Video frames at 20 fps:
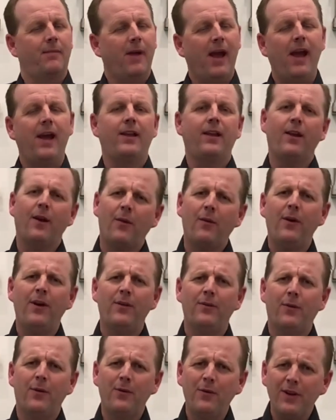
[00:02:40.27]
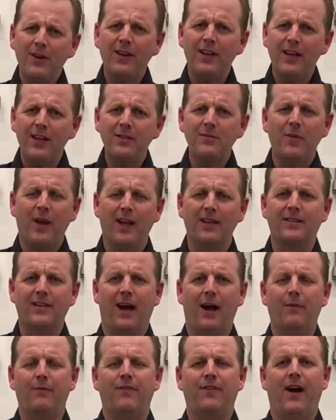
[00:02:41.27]
man, you know what really is my
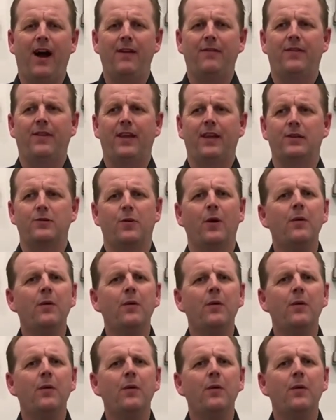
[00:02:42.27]
top 5 things?